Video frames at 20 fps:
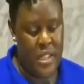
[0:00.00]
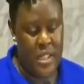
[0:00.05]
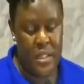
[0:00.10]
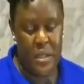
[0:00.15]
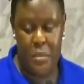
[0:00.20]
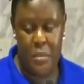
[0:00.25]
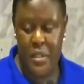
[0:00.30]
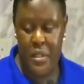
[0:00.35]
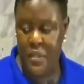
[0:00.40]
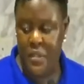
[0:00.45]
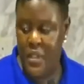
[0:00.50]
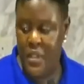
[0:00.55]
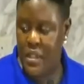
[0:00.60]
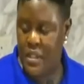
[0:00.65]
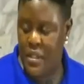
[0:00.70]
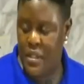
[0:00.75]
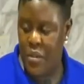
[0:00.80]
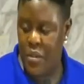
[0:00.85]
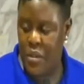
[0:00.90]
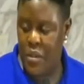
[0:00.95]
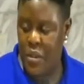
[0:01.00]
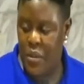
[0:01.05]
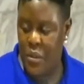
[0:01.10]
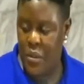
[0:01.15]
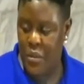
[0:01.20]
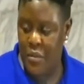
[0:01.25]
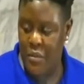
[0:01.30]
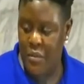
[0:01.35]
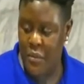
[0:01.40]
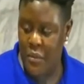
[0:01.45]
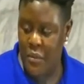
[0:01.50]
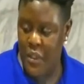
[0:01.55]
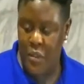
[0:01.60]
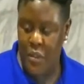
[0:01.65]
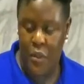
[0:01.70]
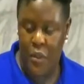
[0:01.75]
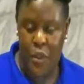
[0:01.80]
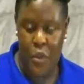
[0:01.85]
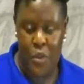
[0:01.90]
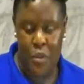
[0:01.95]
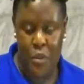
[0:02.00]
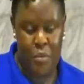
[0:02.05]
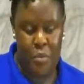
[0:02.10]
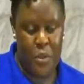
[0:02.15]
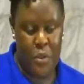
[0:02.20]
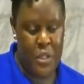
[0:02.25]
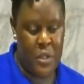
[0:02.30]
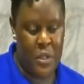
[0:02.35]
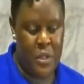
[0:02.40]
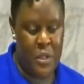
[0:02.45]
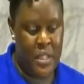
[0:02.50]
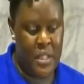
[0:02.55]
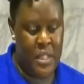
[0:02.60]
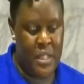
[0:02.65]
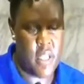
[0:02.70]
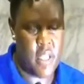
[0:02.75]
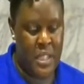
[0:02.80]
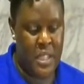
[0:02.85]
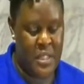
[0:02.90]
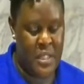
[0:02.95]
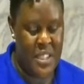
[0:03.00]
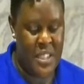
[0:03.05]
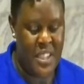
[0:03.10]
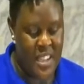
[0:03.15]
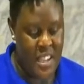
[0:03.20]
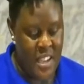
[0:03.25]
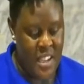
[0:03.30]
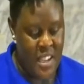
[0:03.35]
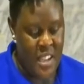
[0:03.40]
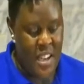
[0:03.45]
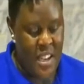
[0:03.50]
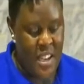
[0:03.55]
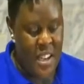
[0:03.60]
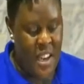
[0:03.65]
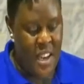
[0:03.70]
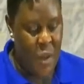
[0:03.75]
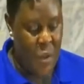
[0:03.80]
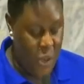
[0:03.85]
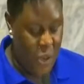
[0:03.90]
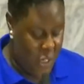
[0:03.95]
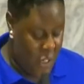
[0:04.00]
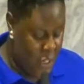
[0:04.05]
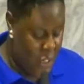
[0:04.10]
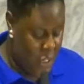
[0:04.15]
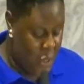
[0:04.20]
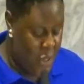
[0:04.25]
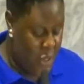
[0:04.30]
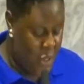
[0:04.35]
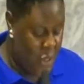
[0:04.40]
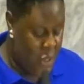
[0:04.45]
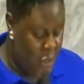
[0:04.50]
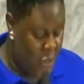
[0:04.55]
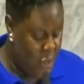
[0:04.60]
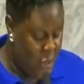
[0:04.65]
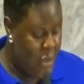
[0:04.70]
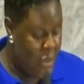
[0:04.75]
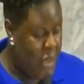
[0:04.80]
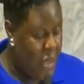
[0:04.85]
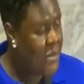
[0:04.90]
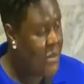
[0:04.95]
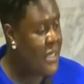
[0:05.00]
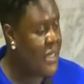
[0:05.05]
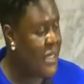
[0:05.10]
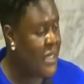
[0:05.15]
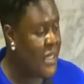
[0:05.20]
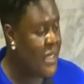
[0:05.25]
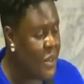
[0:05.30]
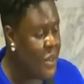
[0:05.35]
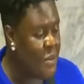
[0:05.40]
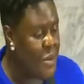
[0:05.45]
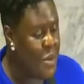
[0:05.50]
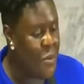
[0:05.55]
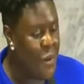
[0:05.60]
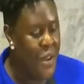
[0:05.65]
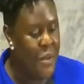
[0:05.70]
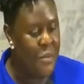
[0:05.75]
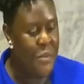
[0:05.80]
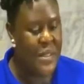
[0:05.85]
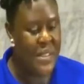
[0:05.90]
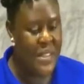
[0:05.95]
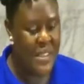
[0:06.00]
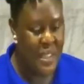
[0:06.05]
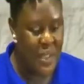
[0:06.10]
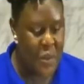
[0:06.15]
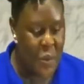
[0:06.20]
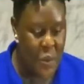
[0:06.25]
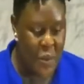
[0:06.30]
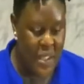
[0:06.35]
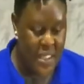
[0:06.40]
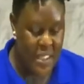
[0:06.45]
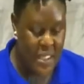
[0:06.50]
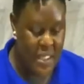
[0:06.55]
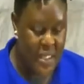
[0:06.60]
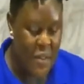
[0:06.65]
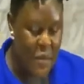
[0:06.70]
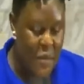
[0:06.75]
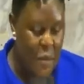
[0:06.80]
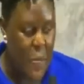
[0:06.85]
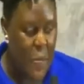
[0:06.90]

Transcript: take the briefcase to the room with the phone, put it on the charger. I walk into the room, Mama is asking me why I'm still awake.